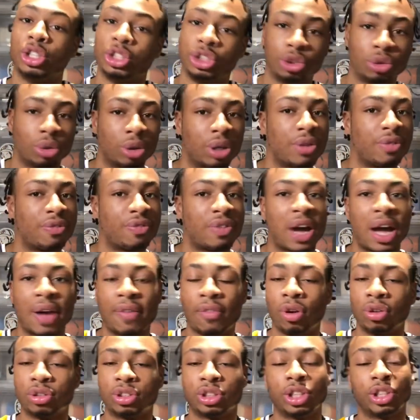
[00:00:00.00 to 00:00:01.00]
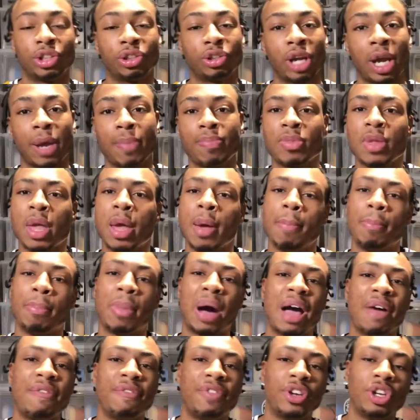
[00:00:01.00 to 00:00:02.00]
Jordan 5 alternate Grape.
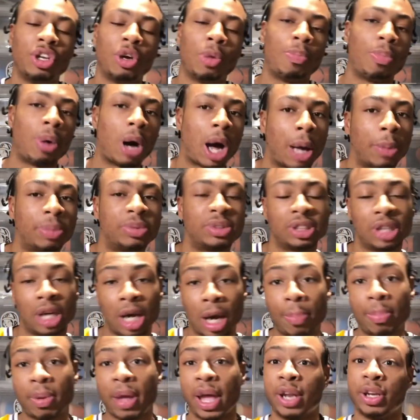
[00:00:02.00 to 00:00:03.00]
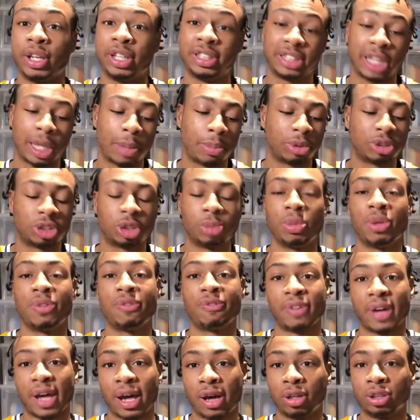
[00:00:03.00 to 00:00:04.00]
my video pops up and it's able to be
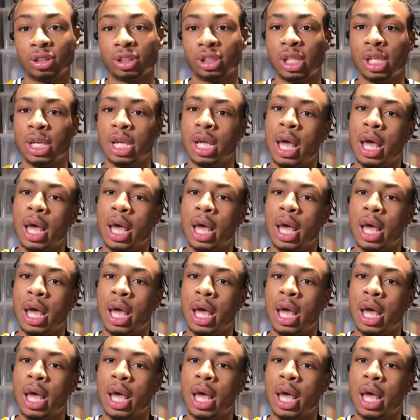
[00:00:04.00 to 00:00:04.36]
found.